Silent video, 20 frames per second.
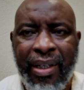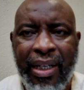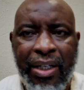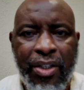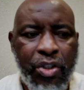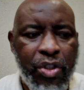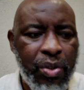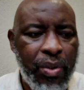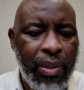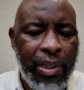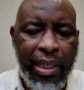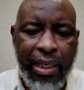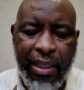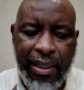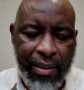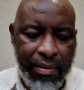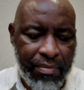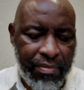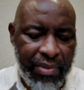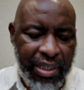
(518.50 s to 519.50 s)
And so
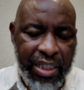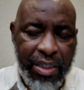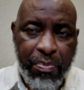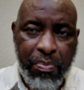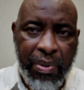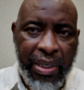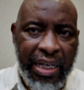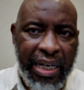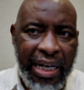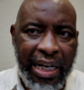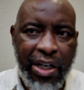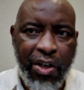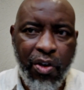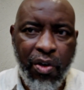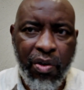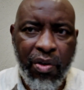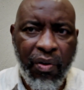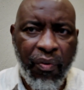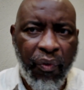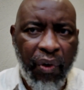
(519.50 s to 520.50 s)
there's been a
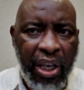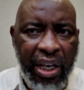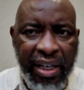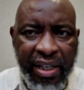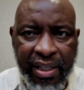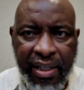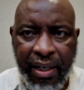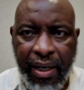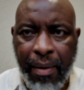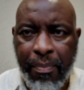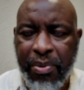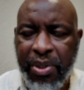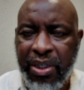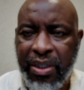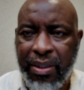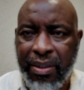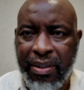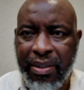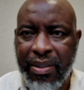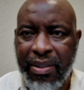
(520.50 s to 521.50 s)
lot of
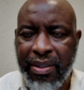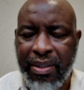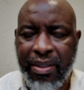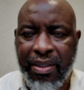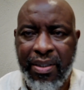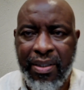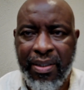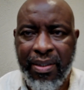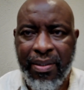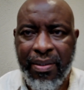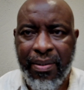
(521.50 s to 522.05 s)
interruptions